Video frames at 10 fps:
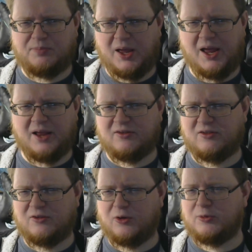
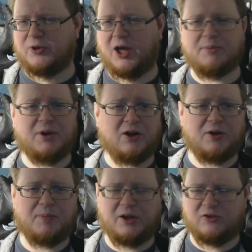paints, normal
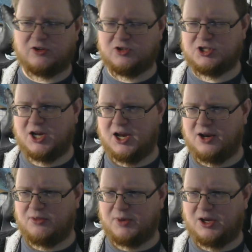non-metallic paints, to
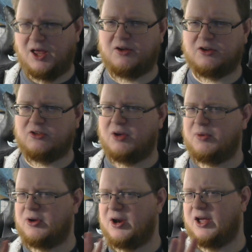shade metallic, so that way
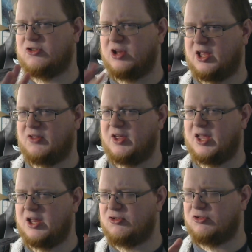you can actually get like
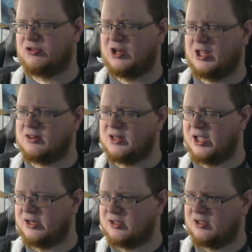interesting
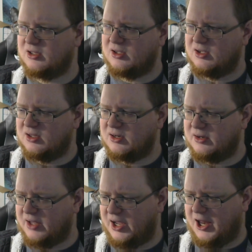light
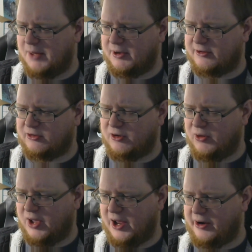dynamics
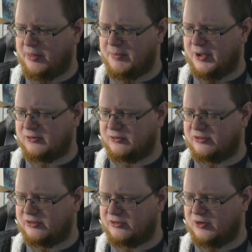going on the
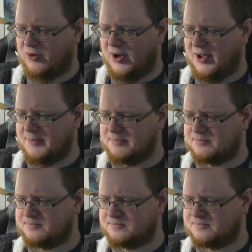metals. So I'm